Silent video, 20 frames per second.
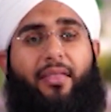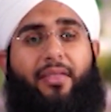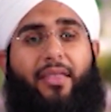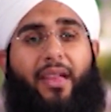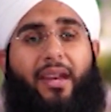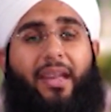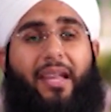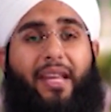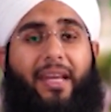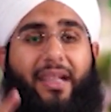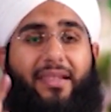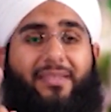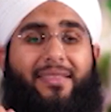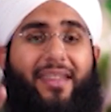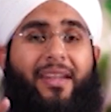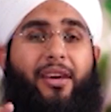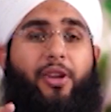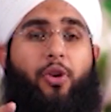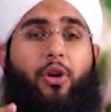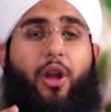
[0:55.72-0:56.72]
Then he
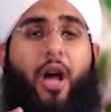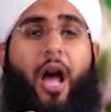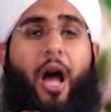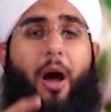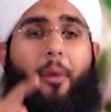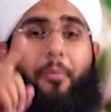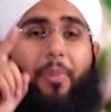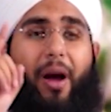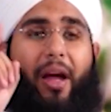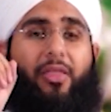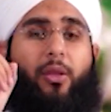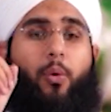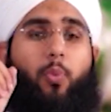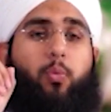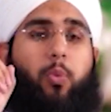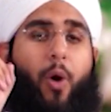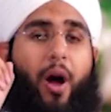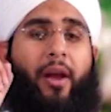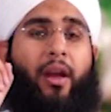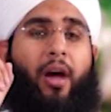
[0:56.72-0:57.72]
continued, "By the
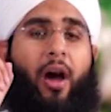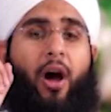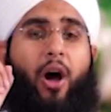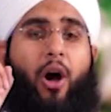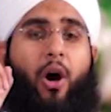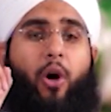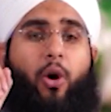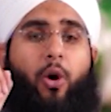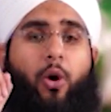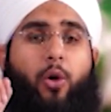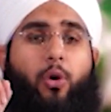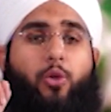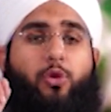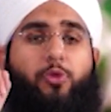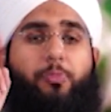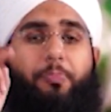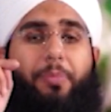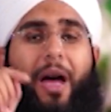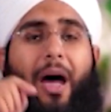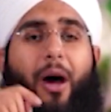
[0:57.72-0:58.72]
one
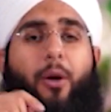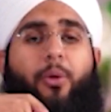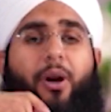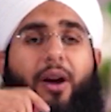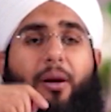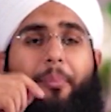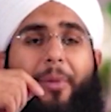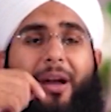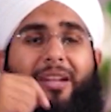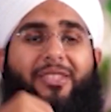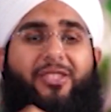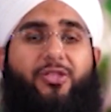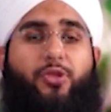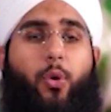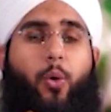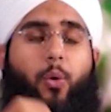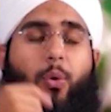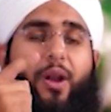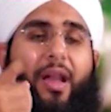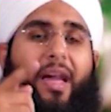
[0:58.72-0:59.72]
whose power my
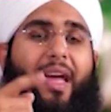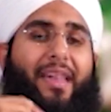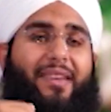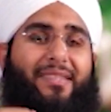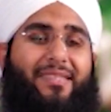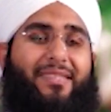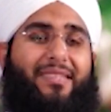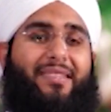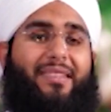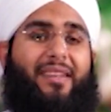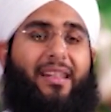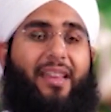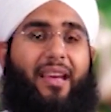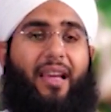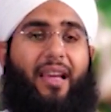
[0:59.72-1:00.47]
soul is,